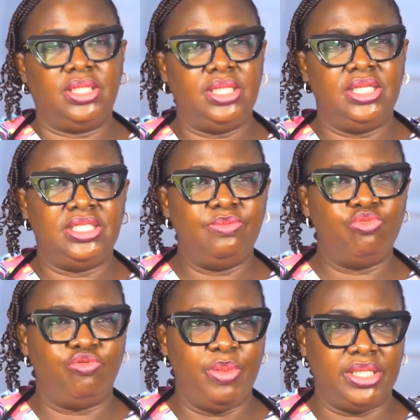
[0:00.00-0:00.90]
easy
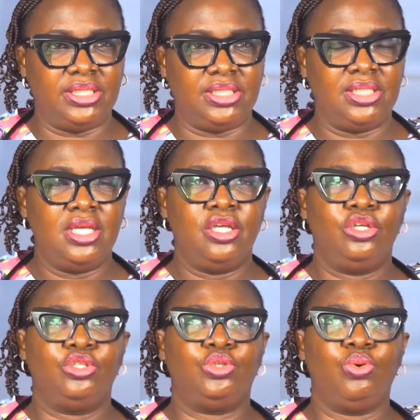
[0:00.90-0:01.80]
movements.
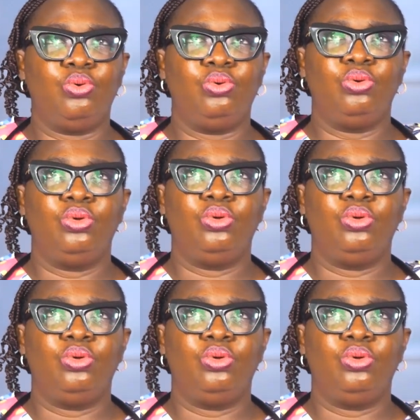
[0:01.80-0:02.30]
So